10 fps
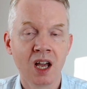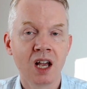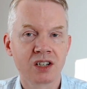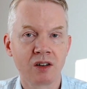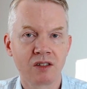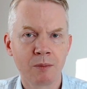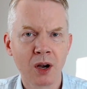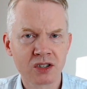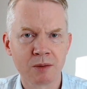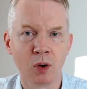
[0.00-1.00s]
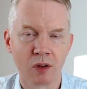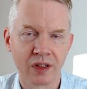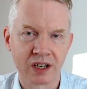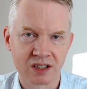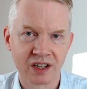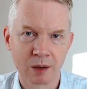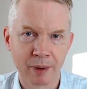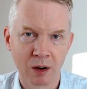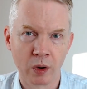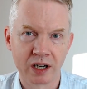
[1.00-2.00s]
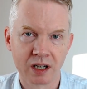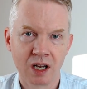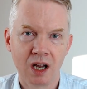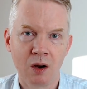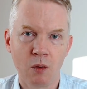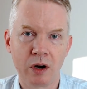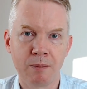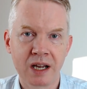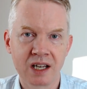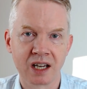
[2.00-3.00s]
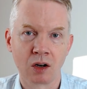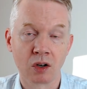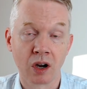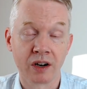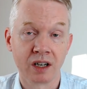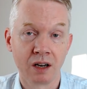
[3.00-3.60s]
So the most important things to think about when making ongoing